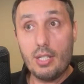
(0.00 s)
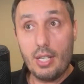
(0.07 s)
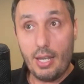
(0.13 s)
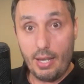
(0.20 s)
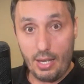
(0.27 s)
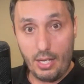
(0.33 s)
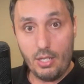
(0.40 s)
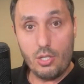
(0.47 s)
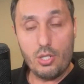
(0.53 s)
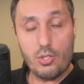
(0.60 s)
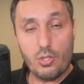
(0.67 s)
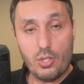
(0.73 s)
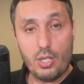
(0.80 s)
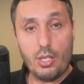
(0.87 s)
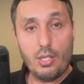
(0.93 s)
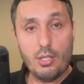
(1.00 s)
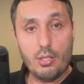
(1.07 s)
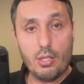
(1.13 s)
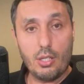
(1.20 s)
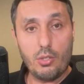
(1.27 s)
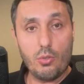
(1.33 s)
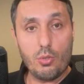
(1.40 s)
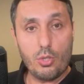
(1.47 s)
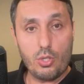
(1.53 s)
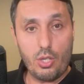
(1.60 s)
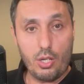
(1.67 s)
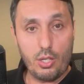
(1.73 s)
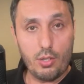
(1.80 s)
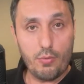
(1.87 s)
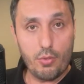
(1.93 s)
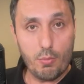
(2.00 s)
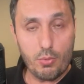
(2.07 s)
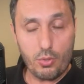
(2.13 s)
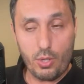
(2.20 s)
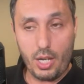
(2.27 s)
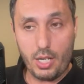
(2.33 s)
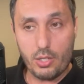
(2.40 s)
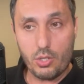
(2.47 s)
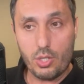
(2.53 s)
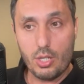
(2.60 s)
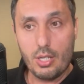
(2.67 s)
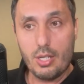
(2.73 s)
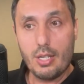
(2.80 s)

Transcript: an agency that you're starting from scratch.